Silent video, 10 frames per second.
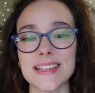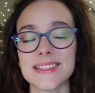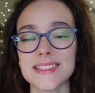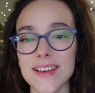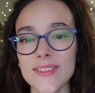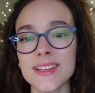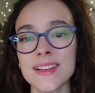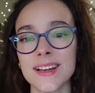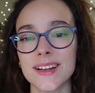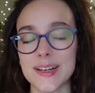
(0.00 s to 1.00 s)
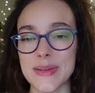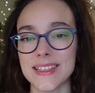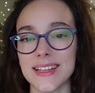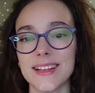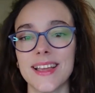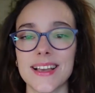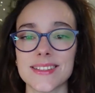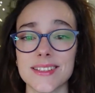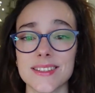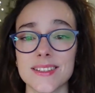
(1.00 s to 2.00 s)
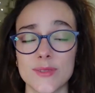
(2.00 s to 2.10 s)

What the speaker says: has 7 grammatical cases,